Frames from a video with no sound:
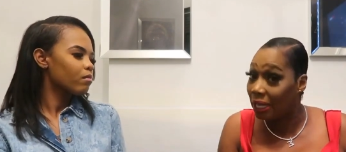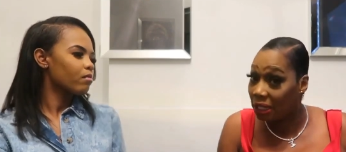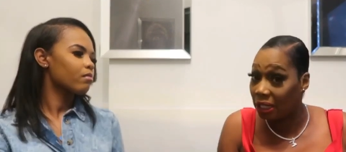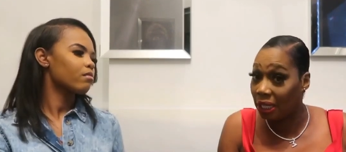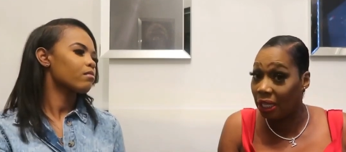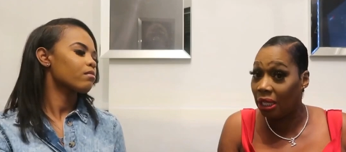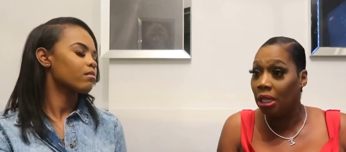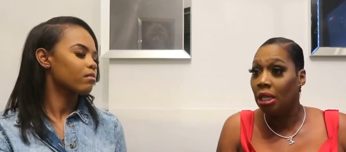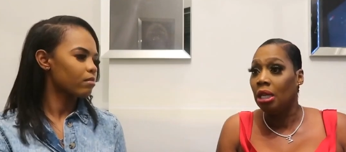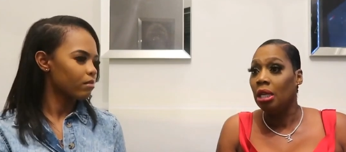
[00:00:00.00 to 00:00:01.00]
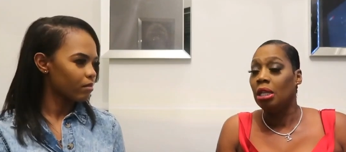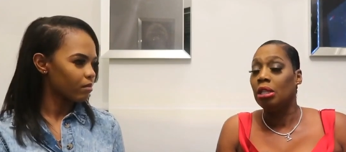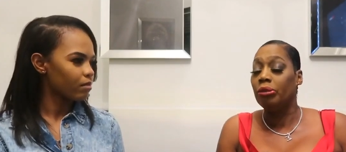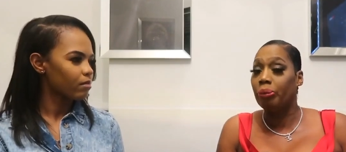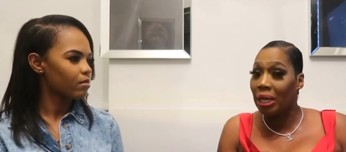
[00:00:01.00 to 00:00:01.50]
Speaker 1: healthy. Mm-hmm.
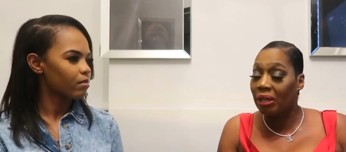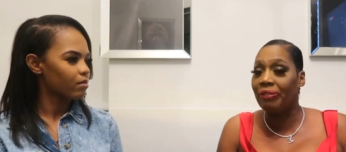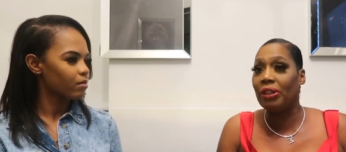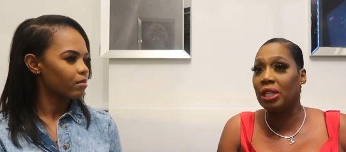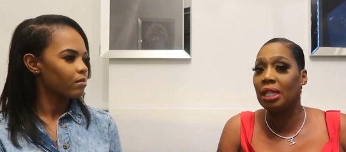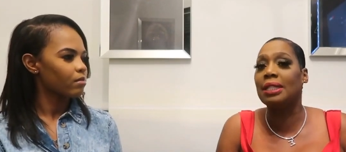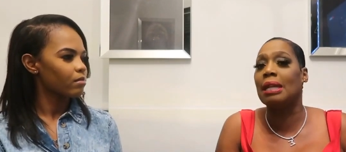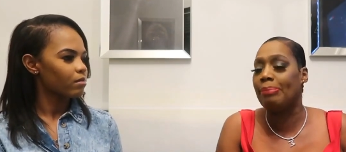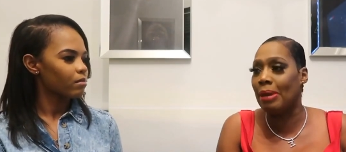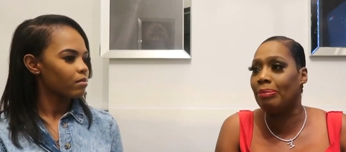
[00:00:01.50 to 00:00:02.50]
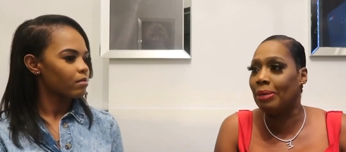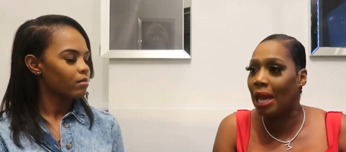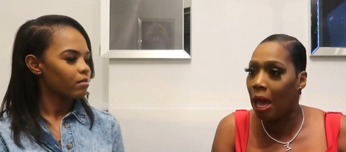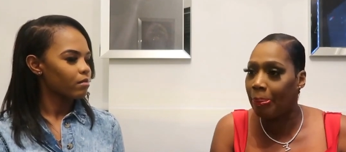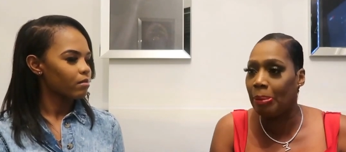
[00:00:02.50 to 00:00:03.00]
One of the things that make me
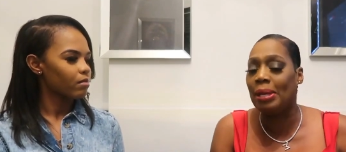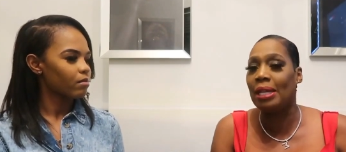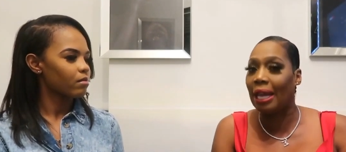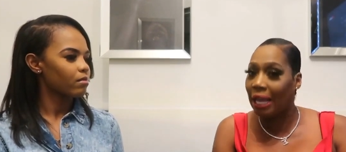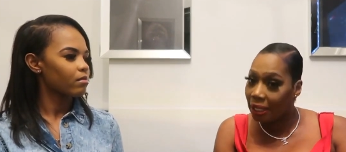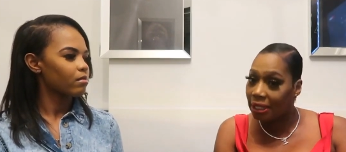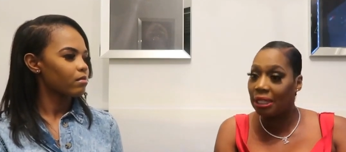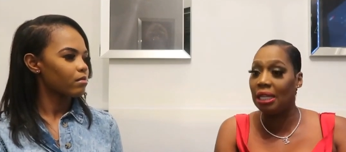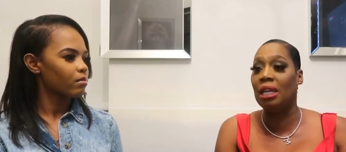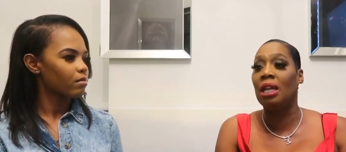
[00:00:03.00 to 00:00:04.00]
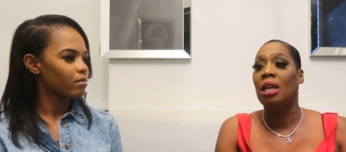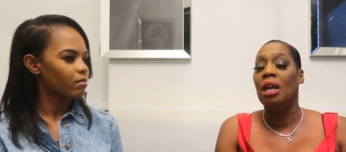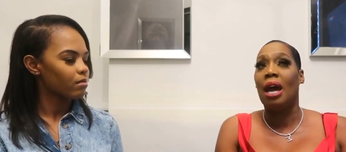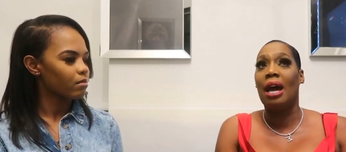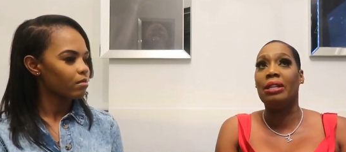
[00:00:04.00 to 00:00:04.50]
happy being healthy,
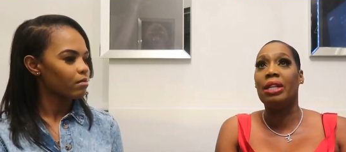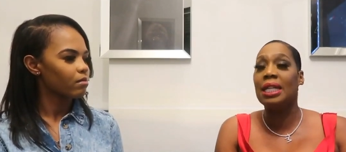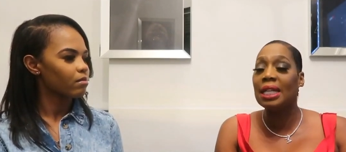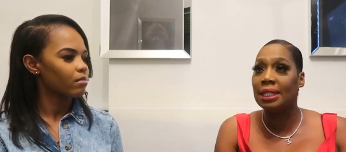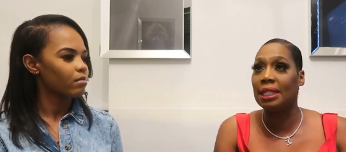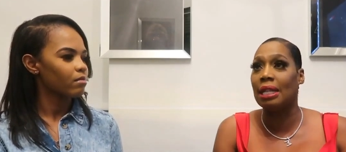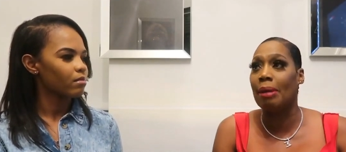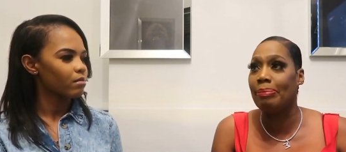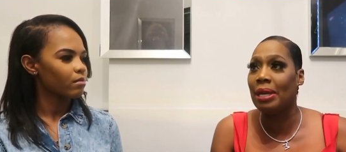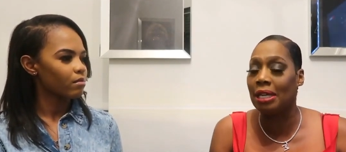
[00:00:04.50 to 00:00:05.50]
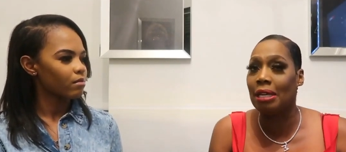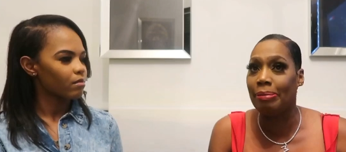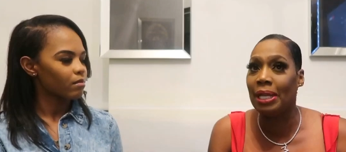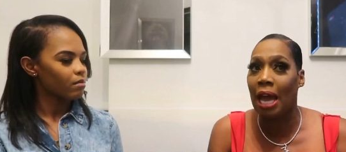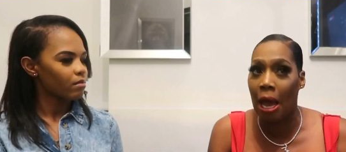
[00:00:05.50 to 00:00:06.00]
and the next thing that making
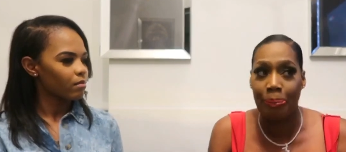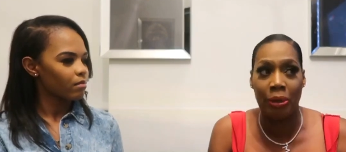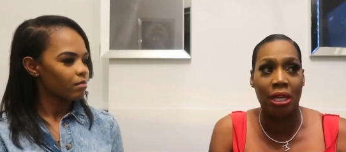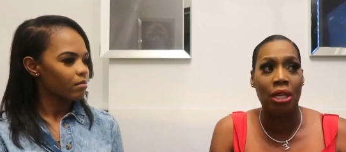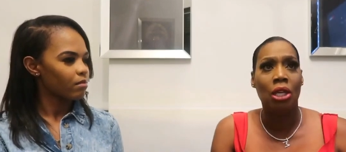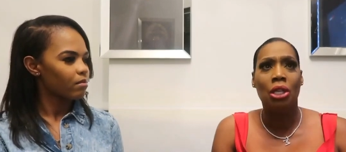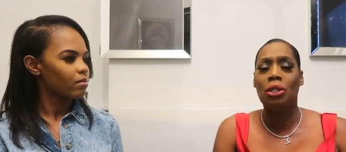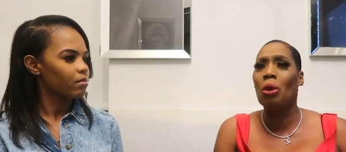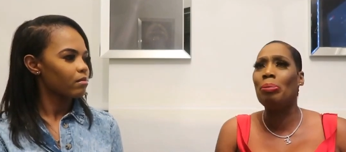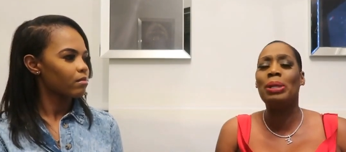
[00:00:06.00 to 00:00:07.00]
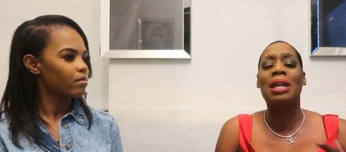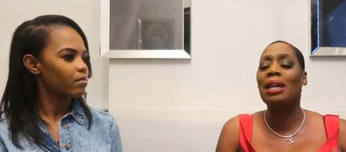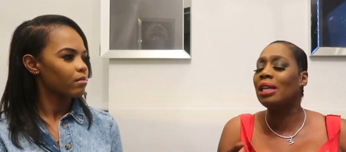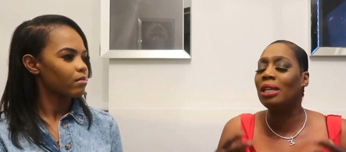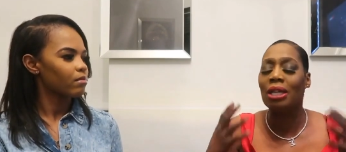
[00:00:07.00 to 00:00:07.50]
me happy. Don't be
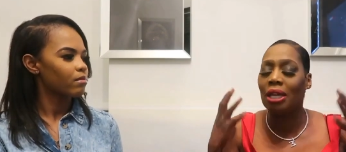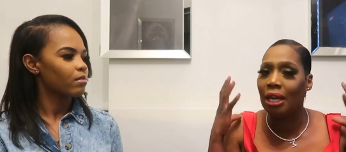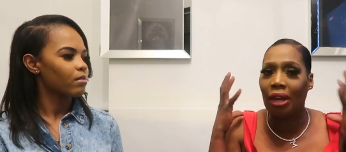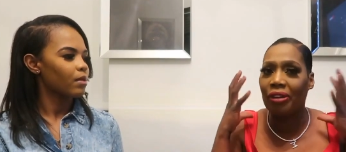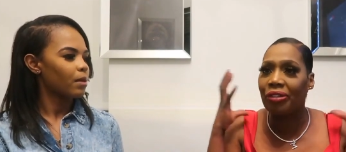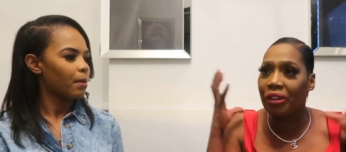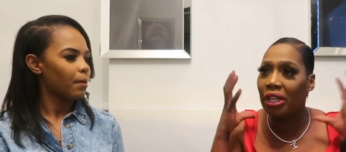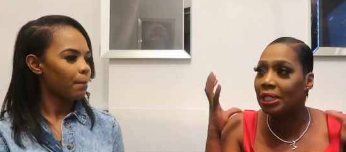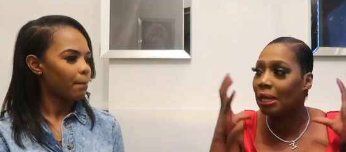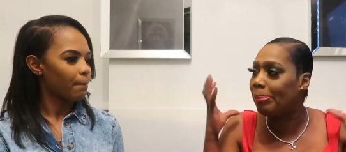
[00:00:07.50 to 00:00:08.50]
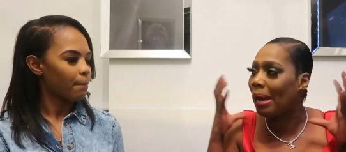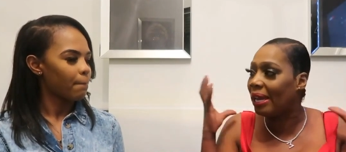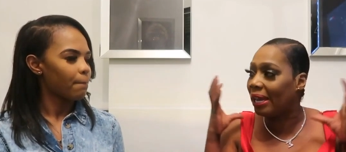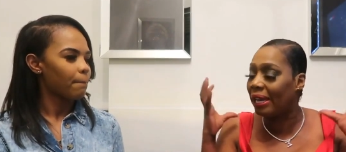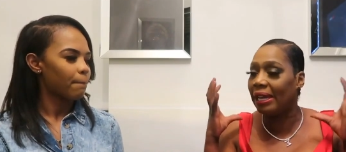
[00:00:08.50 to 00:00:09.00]
taking on a lot of things on my
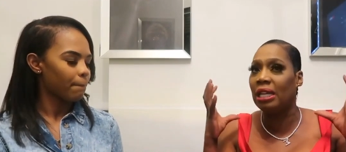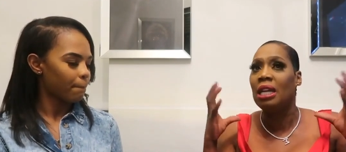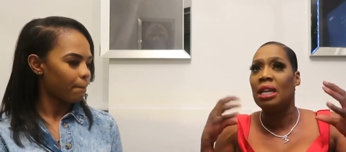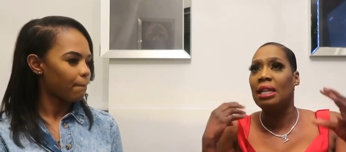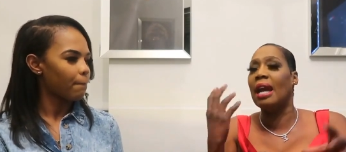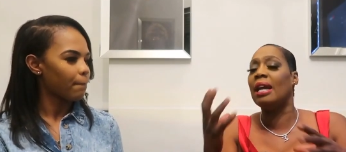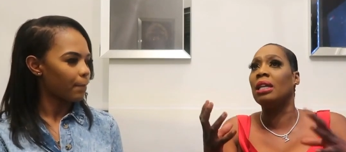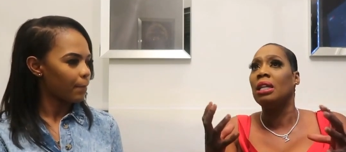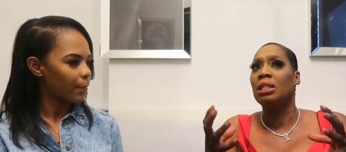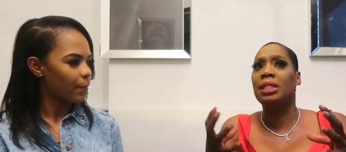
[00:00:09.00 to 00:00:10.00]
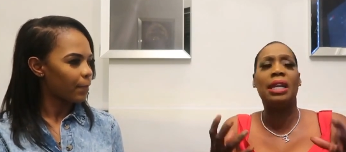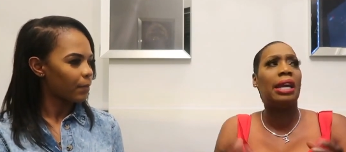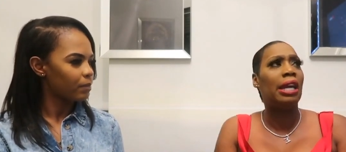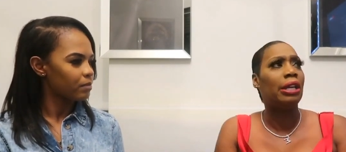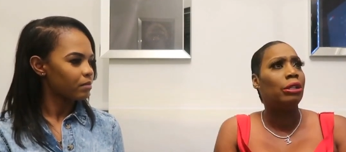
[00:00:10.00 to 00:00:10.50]
head. Like
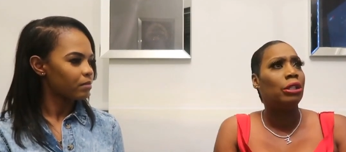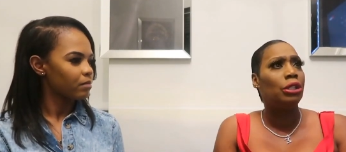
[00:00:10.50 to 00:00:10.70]
say,